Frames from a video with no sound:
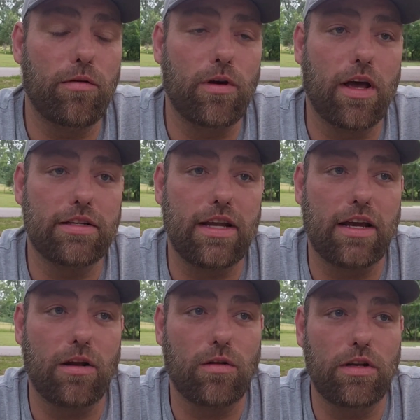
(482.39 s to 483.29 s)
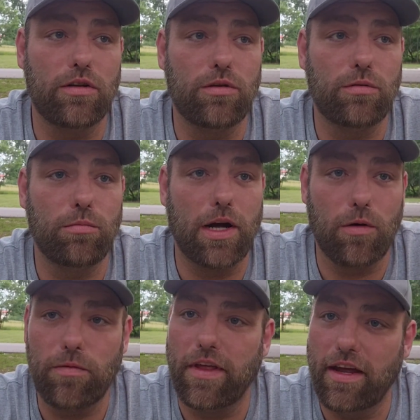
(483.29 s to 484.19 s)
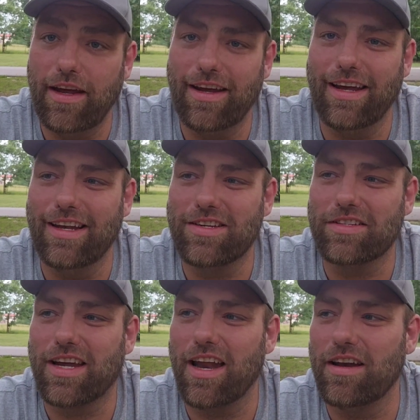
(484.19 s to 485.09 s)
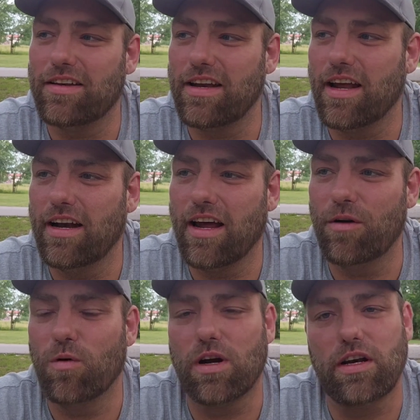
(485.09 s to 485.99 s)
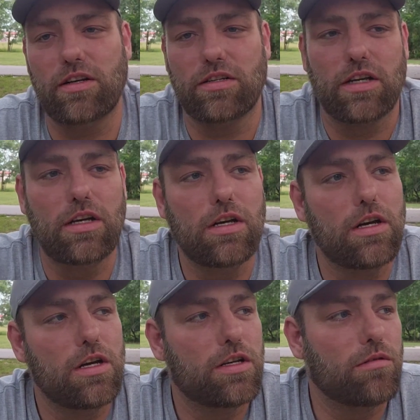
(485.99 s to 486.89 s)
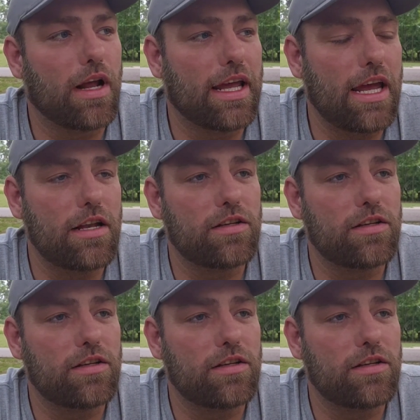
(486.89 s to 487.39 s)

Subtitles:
I realized I could only do my own thing and just kind of 1099 work and just do what I can.